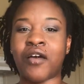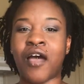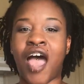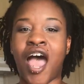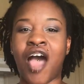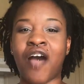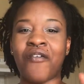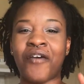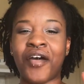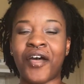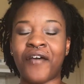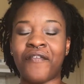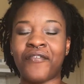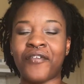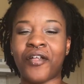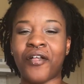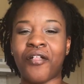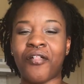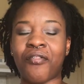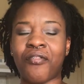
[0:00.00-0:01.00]

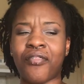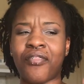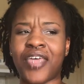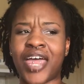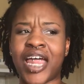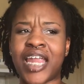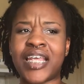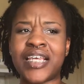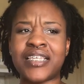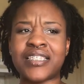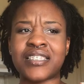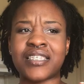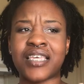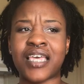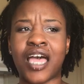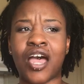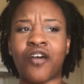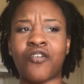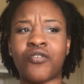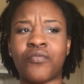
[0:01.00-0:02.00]
However, that is
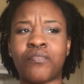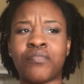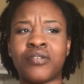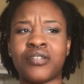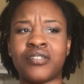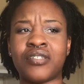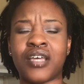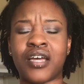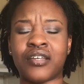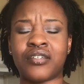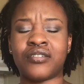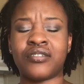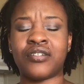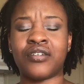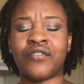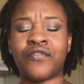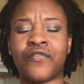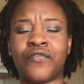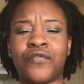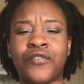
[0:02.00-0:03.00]

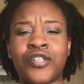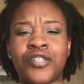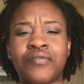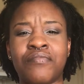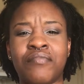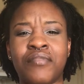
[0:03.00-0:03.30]
counterproductive with